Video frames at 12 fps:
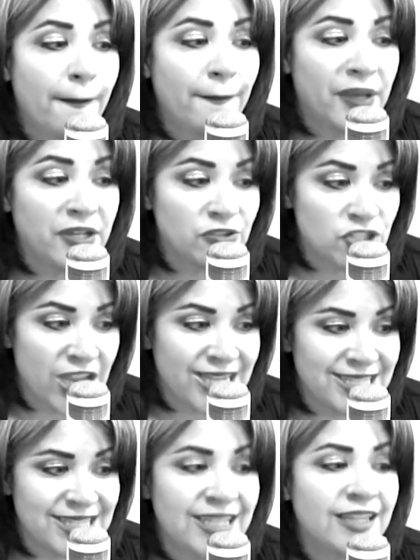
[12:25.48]
Michael
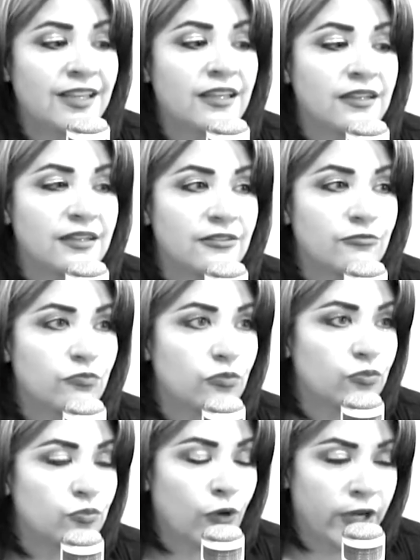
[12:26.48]
Jackson
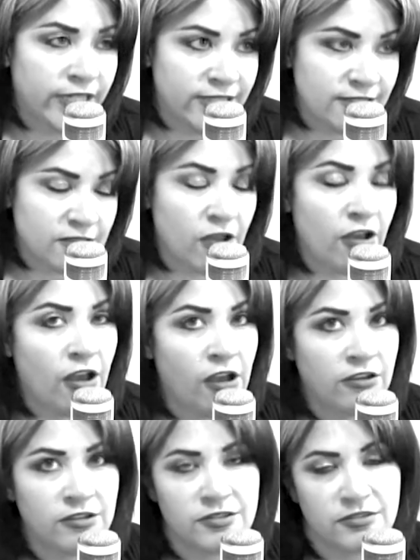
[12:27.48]
writing
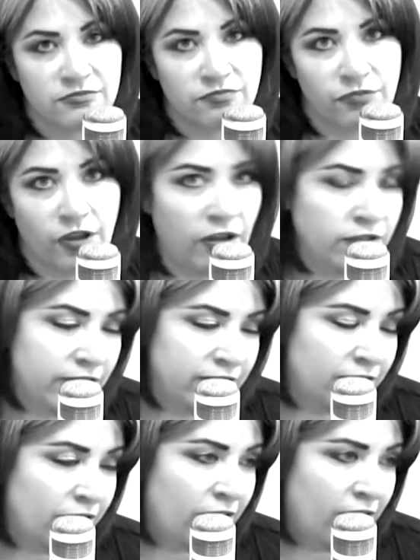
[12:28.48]
songs all night
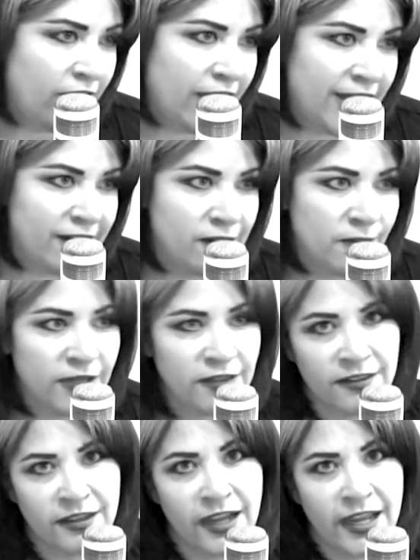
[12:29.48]
long, and in the middle
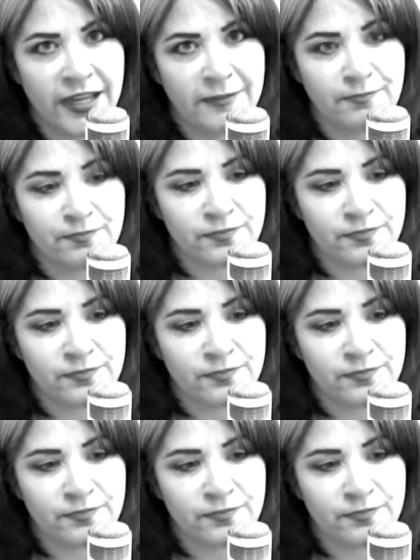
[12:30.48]
of the night,